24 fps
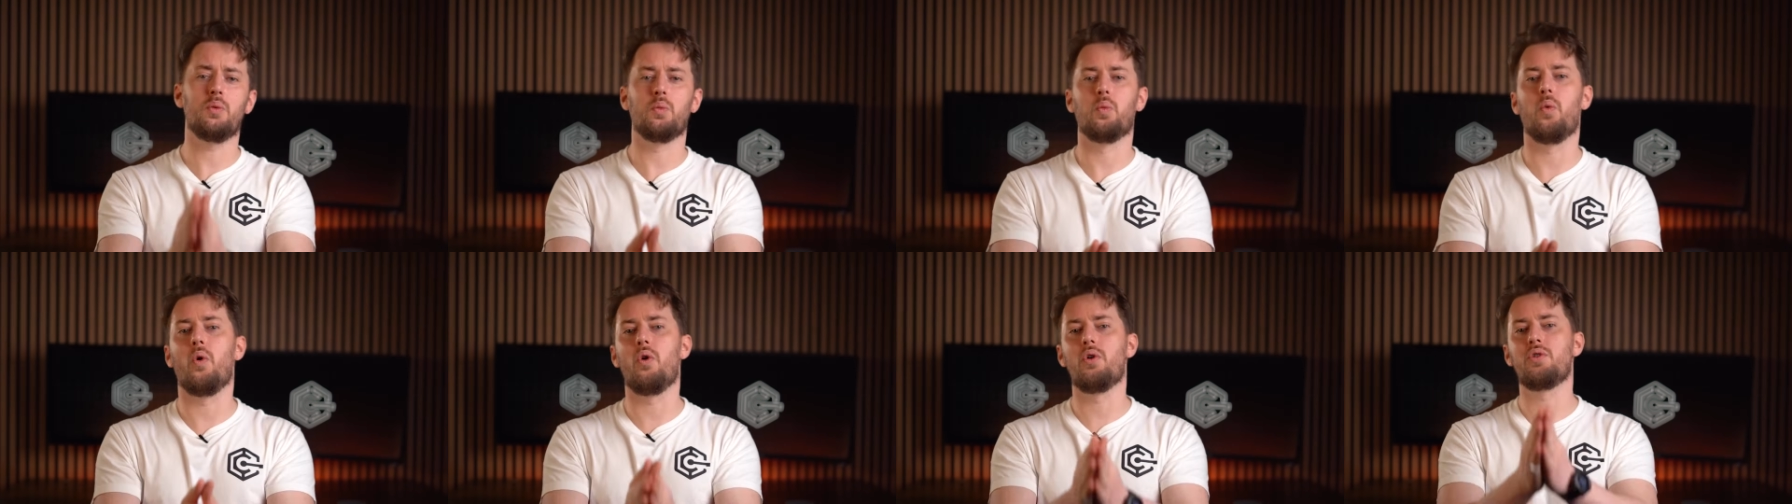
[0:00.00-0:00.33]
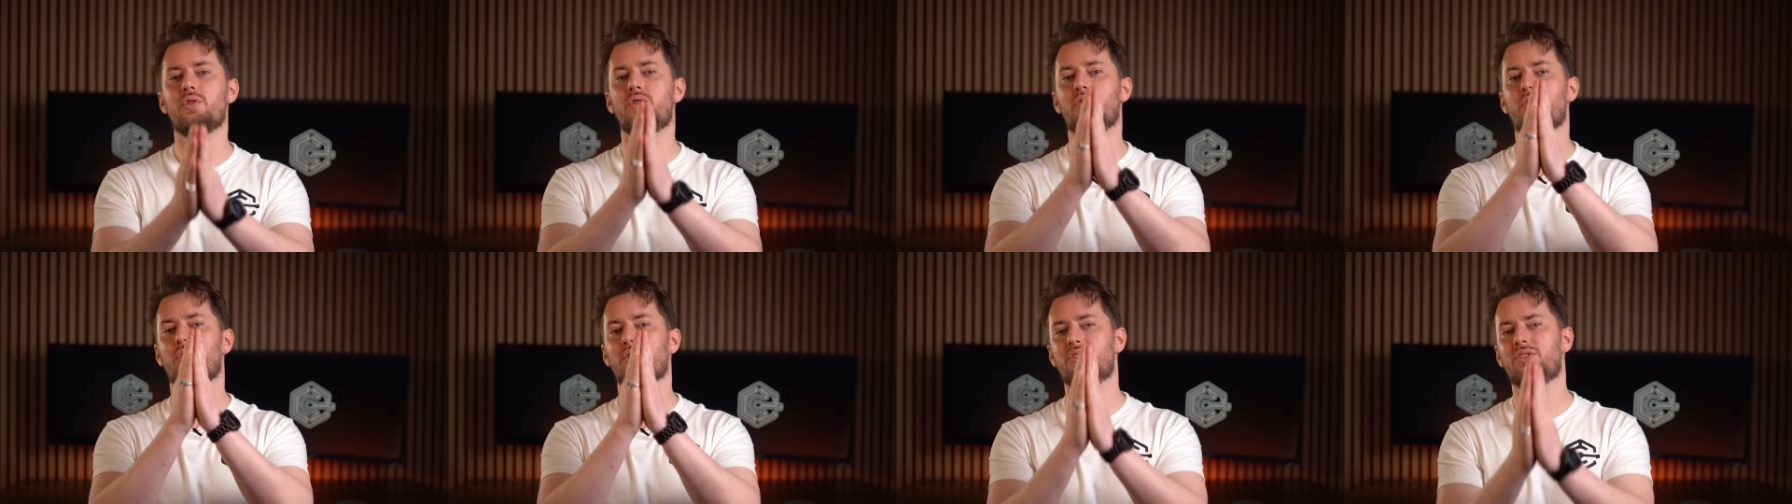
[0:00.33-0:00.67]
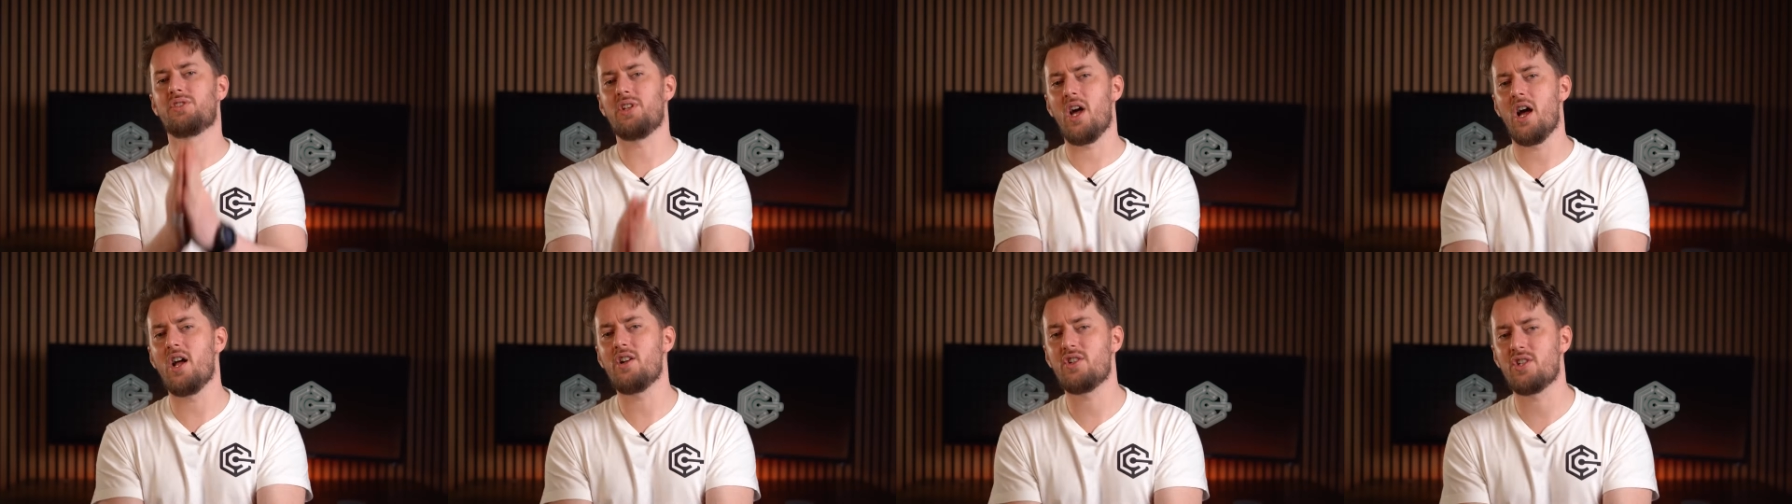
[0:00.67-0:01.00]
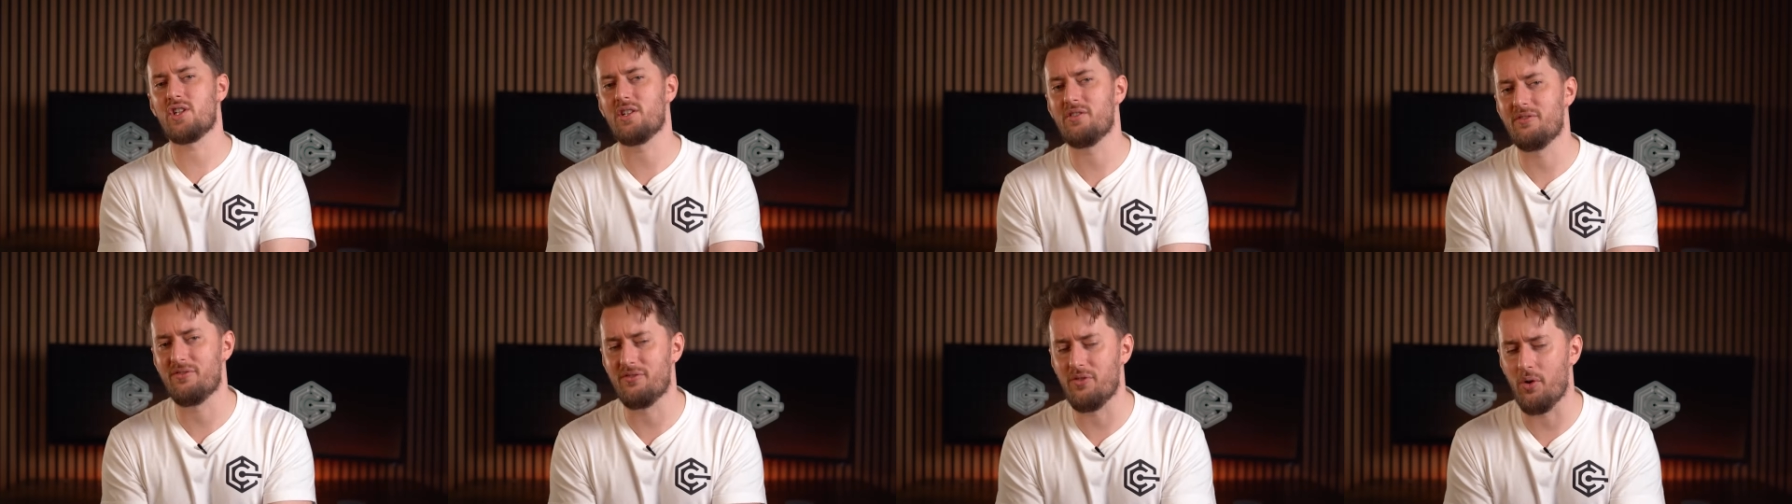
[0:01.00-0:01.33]
what you're
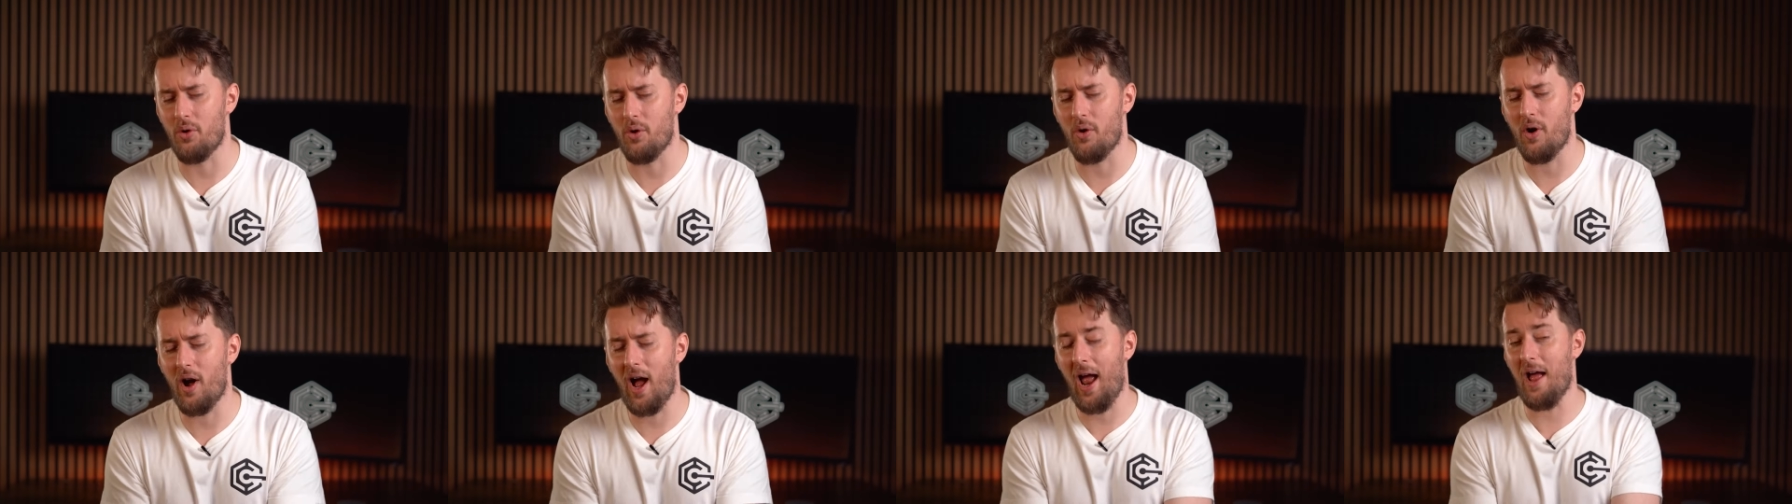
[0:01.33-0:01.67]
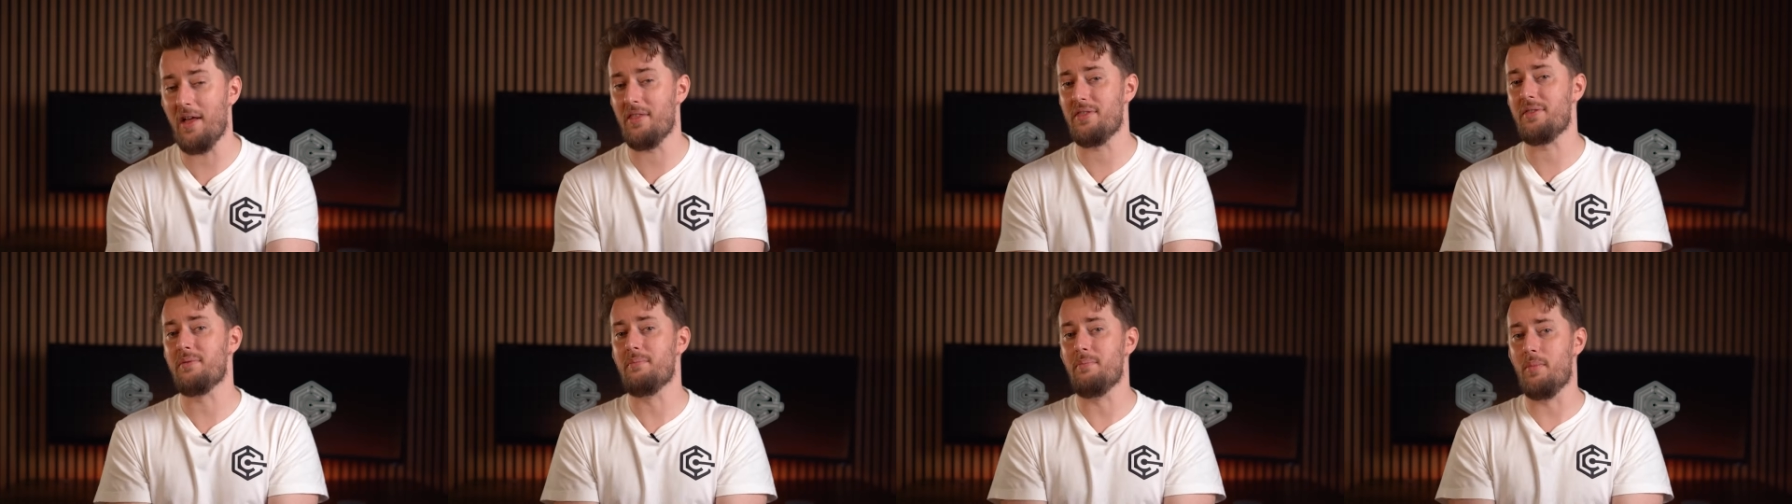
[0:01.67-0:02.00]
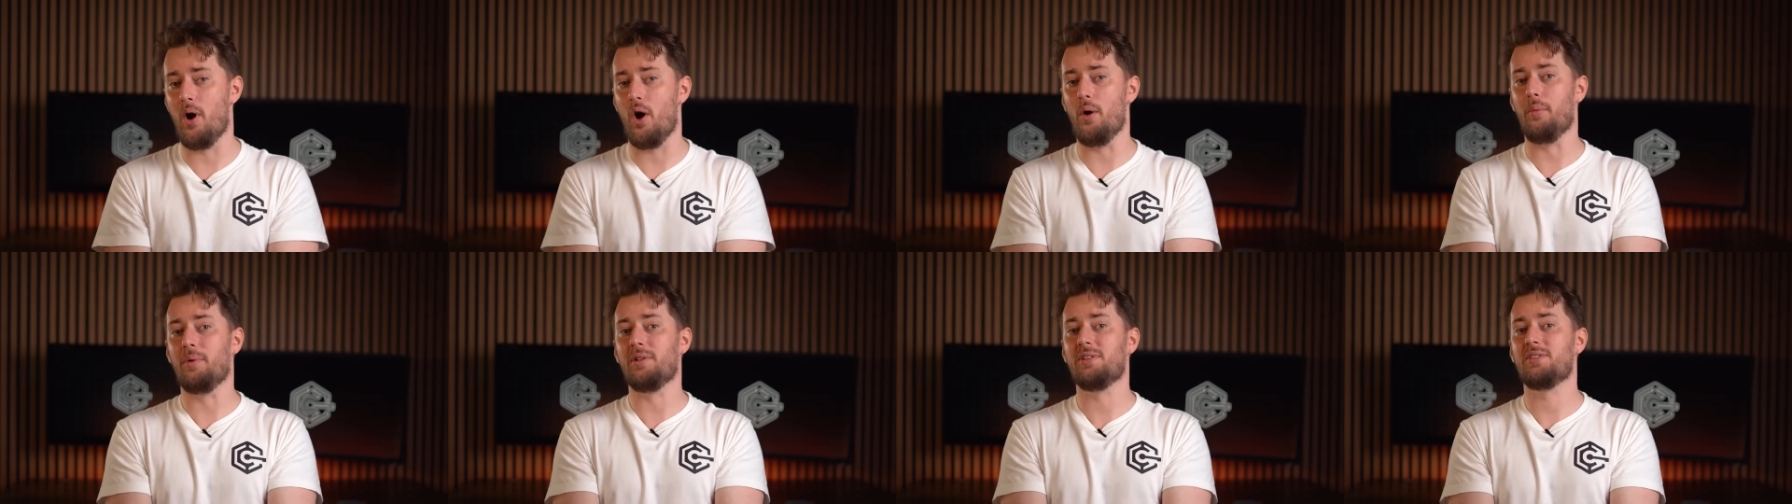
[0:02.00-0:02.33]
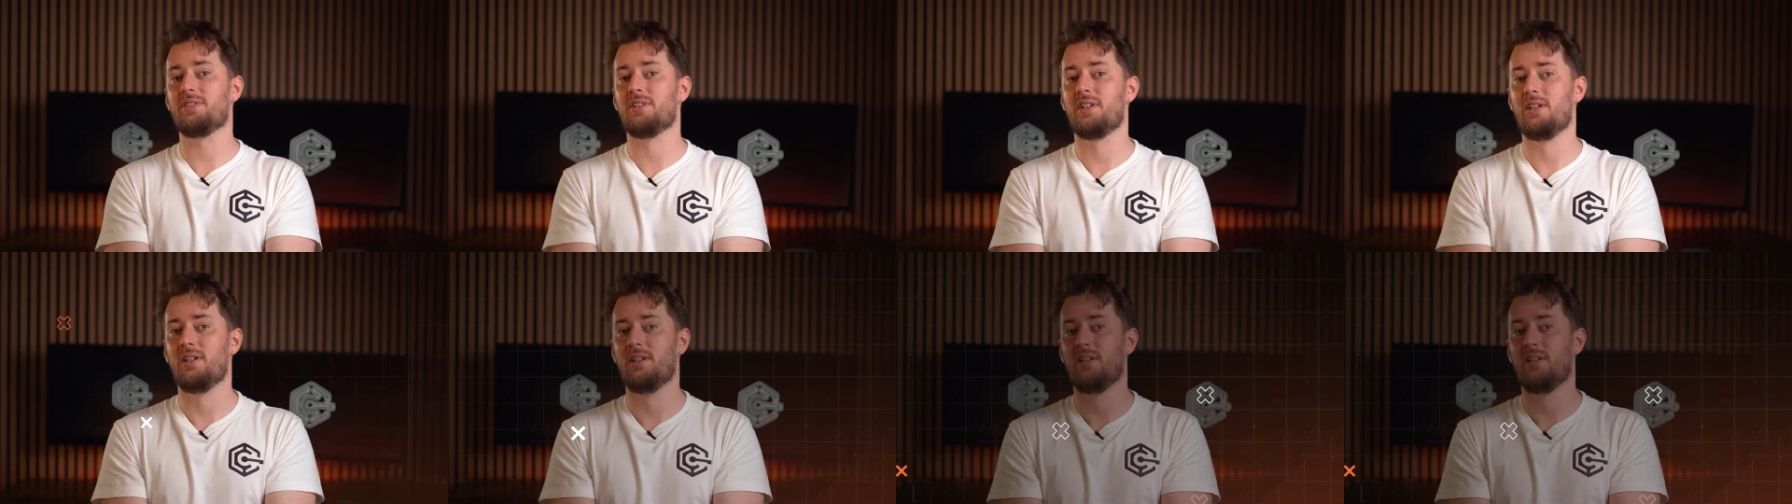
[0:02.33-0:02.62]
searching for at the moment.